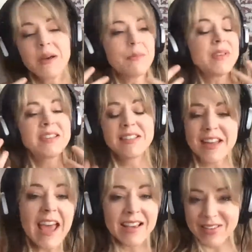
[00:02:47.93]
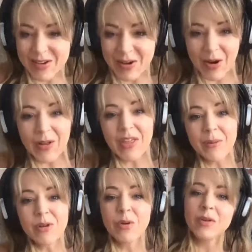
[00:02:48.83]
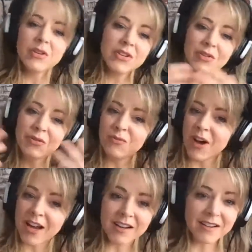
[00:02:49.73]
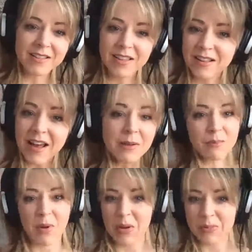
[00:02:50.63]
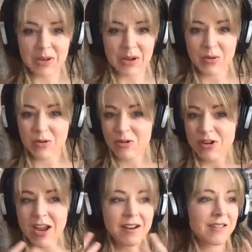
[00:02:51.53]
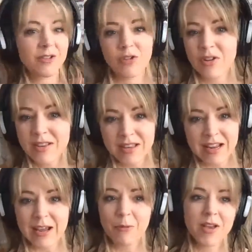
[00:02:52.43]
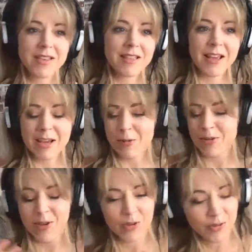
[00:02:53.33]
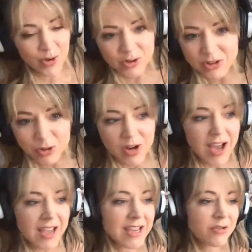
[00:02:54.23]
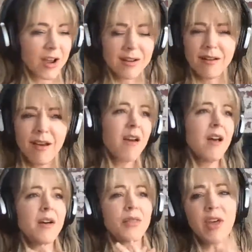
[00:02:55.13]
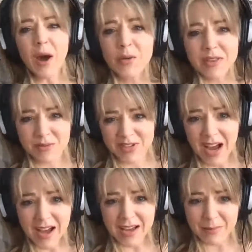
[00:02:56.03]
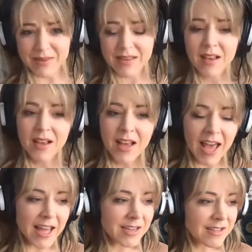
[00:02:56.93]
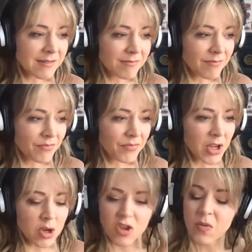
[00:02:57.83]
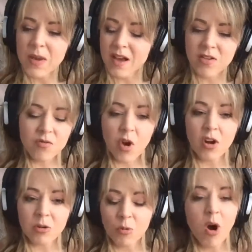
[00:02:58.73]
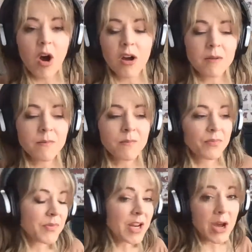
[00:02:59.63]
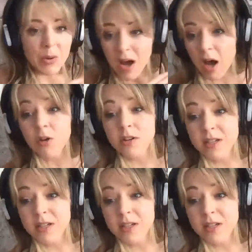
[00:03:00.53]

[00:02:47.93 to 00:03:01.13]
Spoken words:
mistakes, he called them, in order to find the light bulb, and create electricity. It wasn't like it was his first try. He tried it thousands of times. And, just because you've gotten it wrong, 100